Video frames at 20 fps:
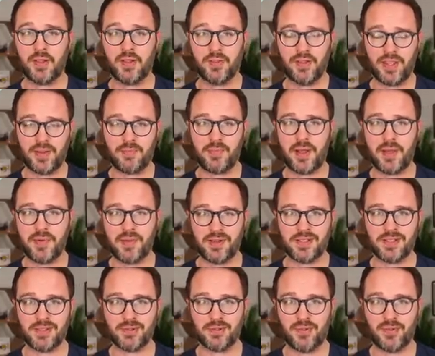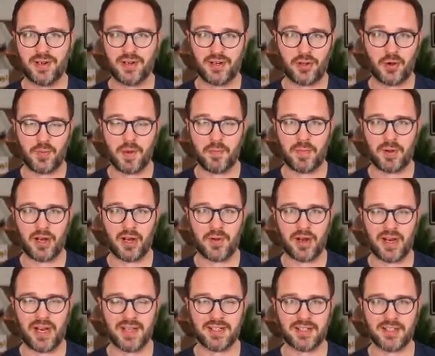they may be able to sort of comment below and
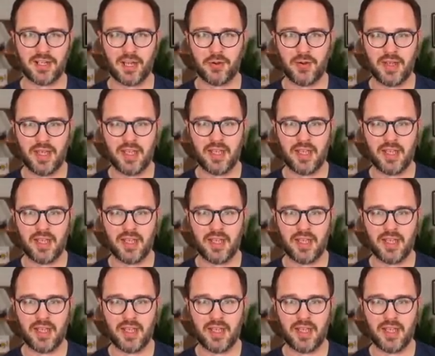let us know